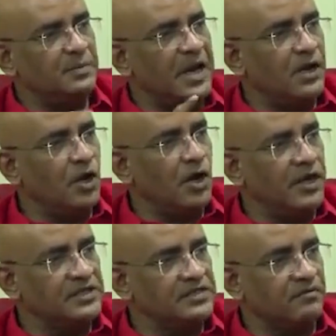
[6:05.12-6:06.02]
My
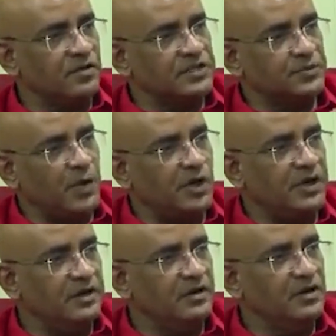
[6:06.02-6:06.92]
lawyers have
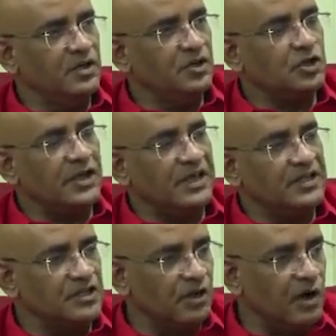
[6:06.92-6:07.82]
responded to
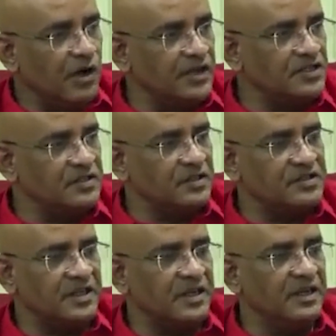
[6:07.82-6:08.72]
his lawyers to
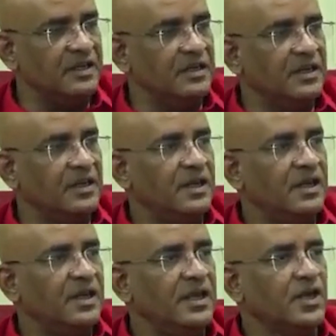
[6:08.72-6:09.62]
say
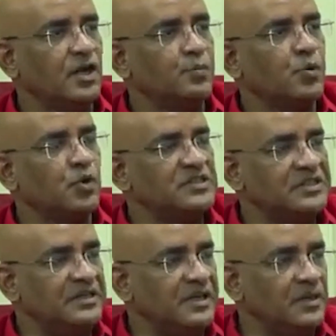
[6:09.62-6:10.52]
he could
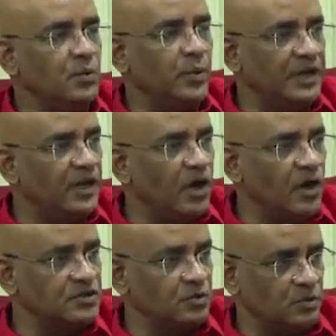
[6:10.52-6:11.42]
proceed with a
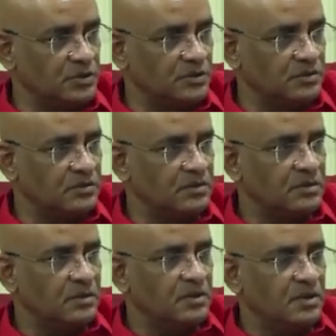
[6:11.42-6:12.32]
lawsuit
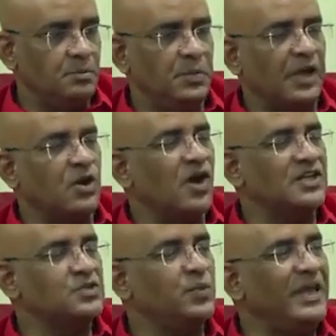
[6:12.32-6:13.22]

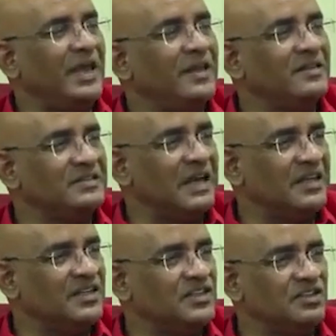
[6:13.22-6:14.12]
because we
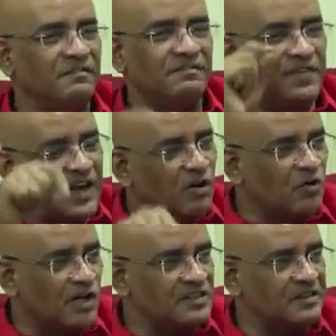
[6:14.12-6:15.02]
intend to
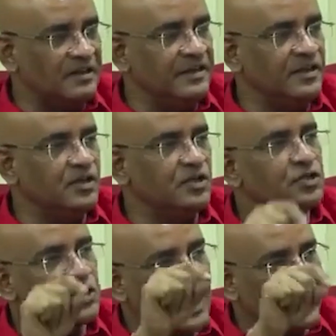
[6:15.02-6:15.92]
vigorously
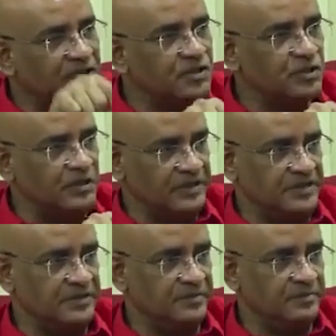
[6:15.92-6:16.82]
challenge this.